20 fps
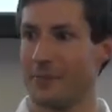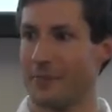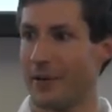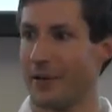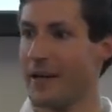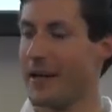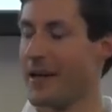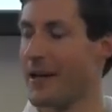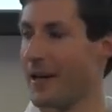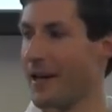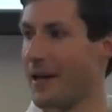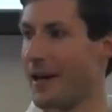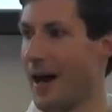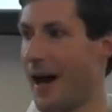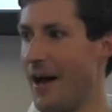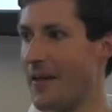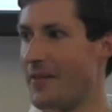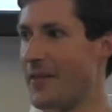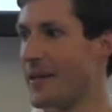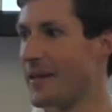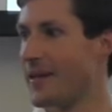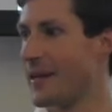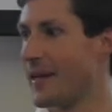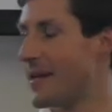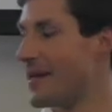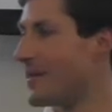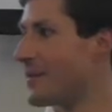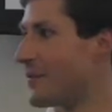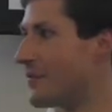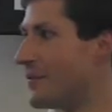But I think
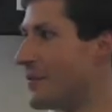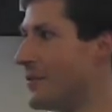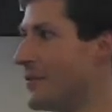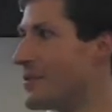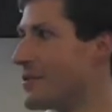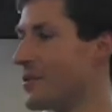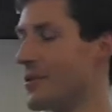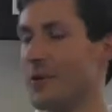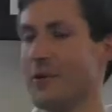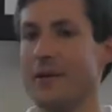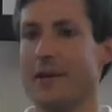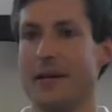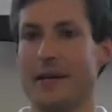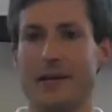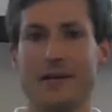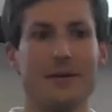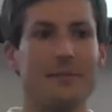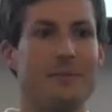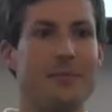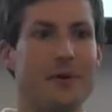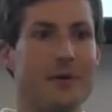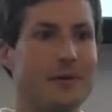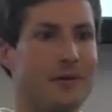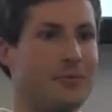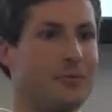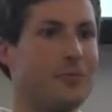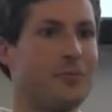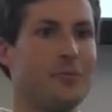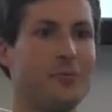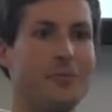in the future it could push
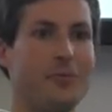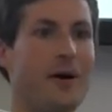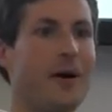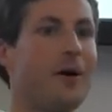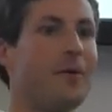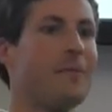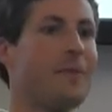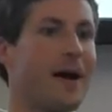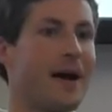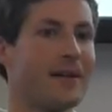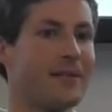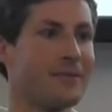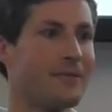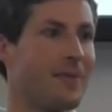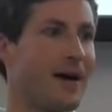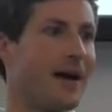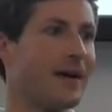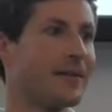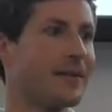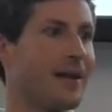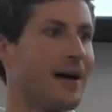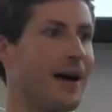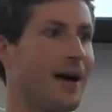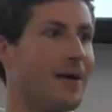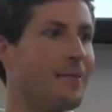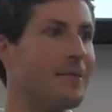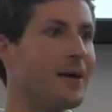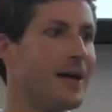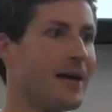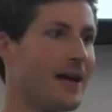well past MATLAB